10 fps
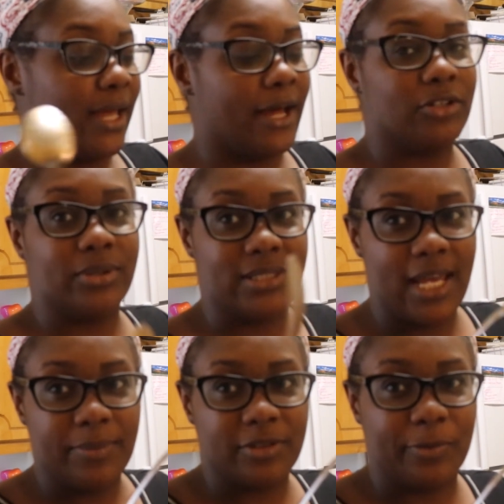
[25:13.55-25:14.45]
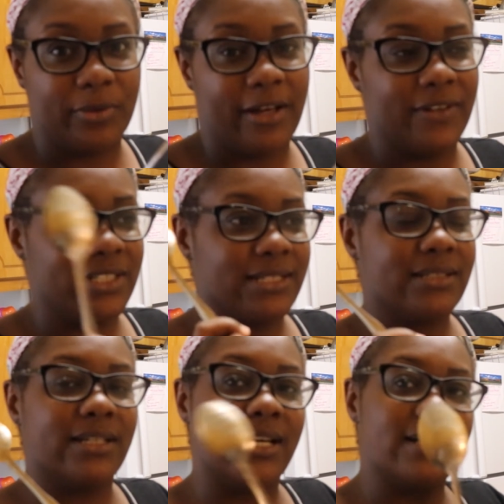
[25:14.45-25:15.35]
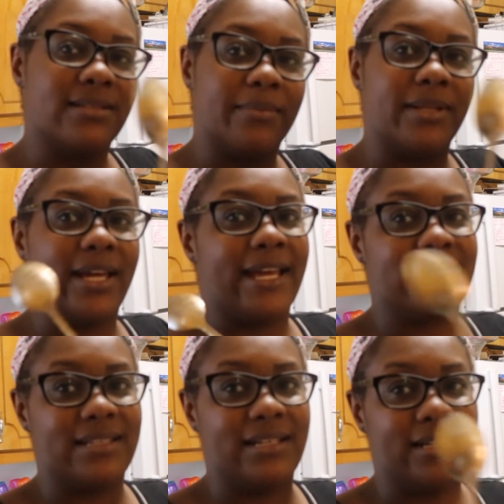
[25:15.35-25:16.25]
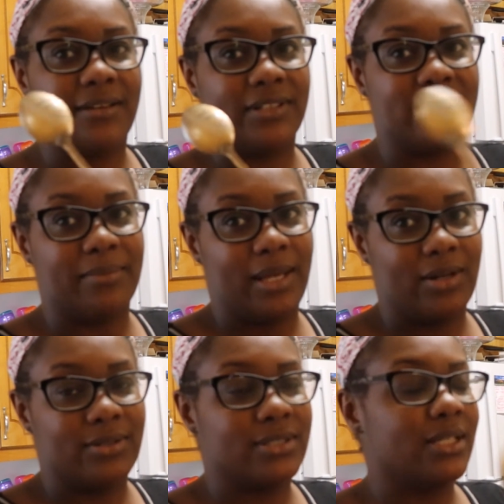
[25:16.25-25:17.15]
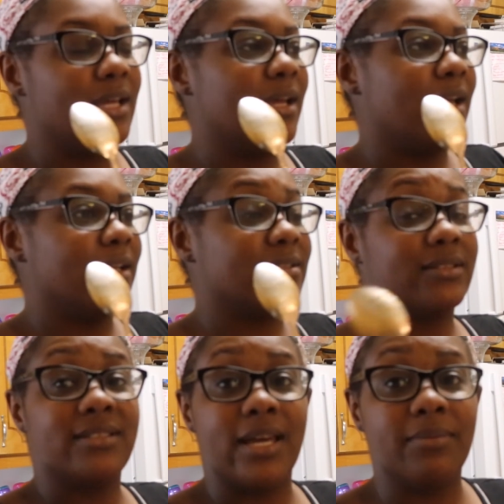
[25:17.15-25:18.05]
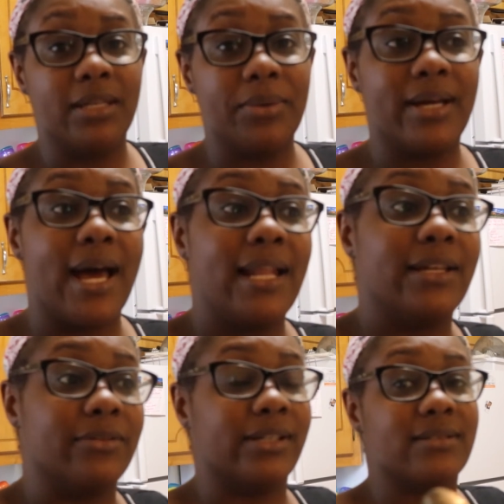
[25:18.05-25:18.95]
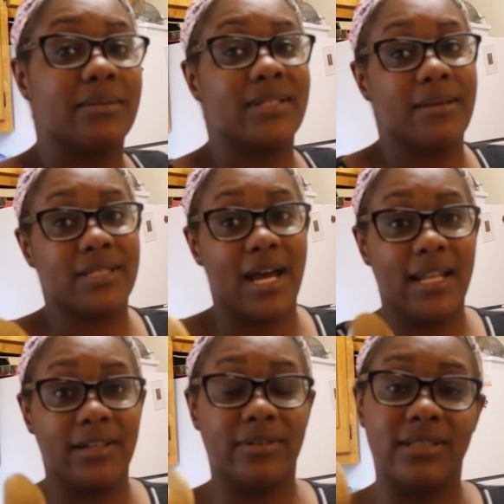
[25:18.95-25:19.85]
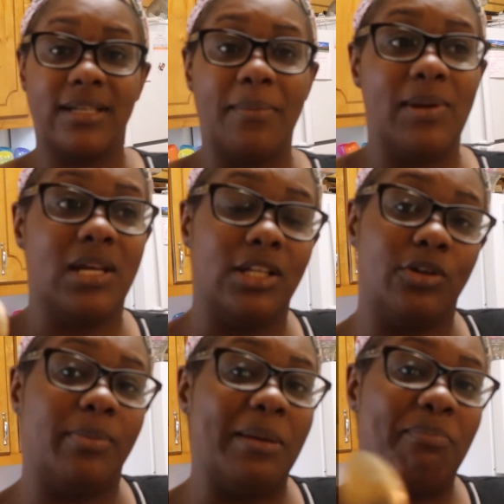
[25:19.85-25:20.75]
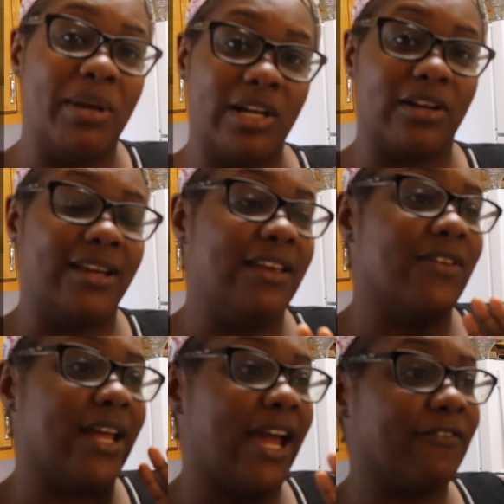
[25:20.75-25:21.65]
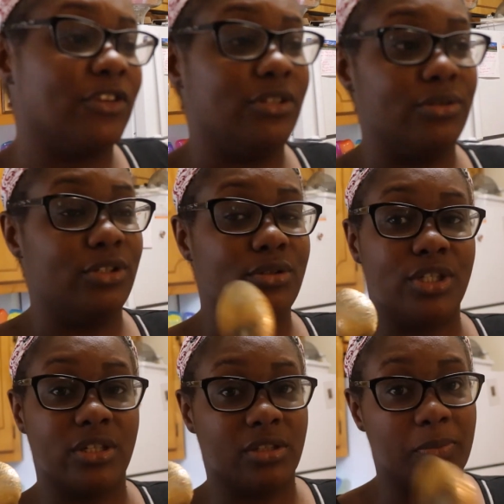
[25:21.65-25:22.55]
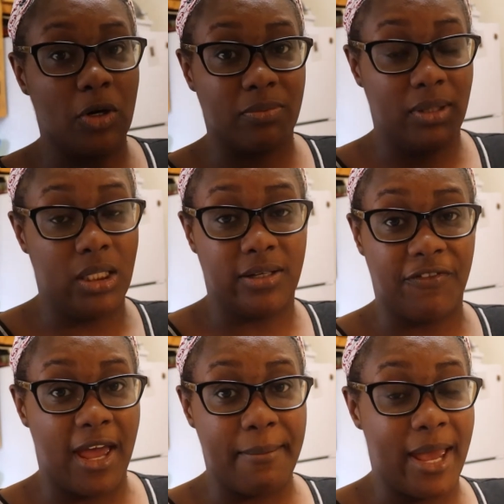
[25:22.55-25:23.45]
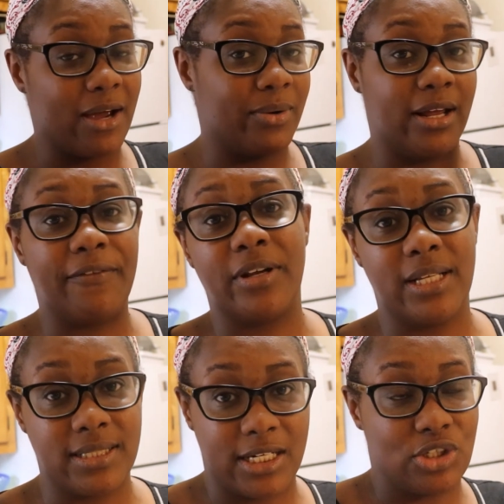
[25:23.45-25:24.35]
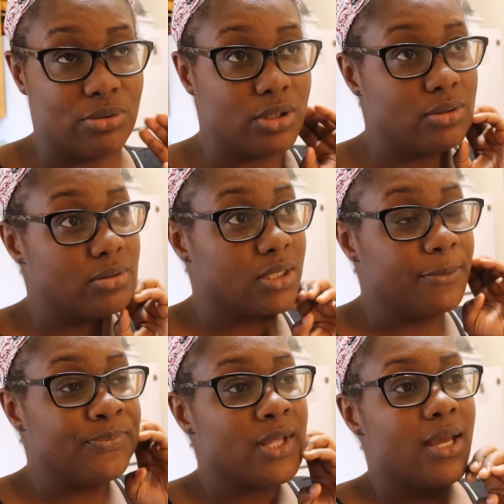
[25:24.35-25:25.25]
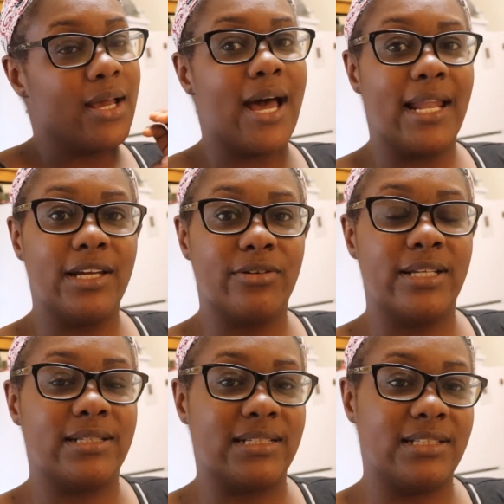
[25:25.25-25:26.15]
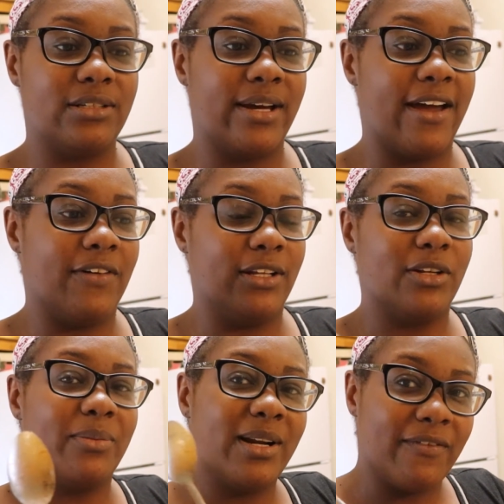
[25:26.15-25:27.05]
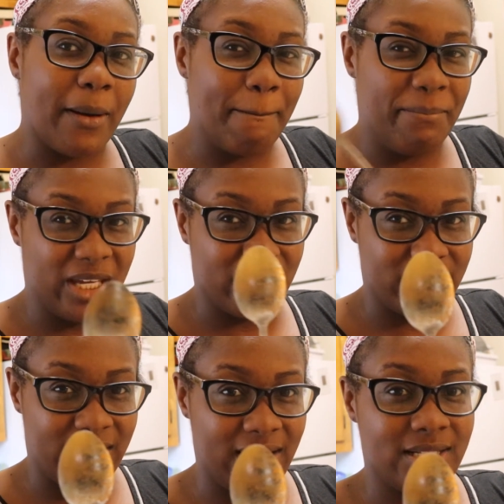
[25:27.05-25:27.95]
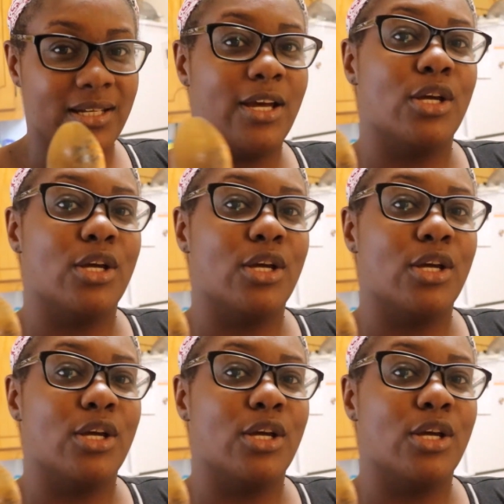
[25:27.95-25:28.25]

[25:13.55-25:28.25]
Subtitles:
I'll do a tablespoon of it just to cut some of the acidity of the tomatoes. Same thing with collard greens. Sometimes collard greens can be a little bit bitter even after you use your smoked meat, your fat back, whatever it is that you use. Collard greens can still have a little bit of a bitter taste.